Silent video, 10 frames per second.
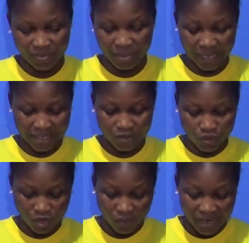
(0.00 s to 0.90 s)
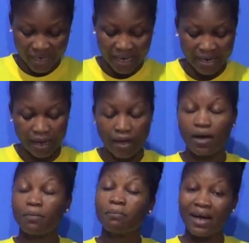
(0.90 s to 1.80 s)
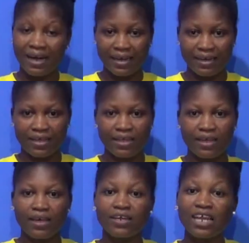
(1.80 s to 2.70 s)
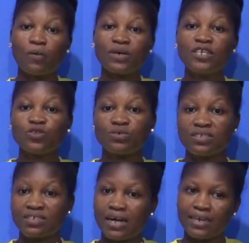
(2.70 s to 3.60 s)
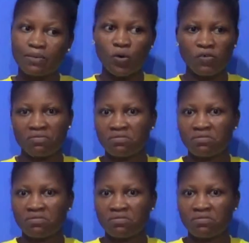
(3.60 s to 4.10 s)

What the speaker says: that was already in our bag, now we need to discard them all.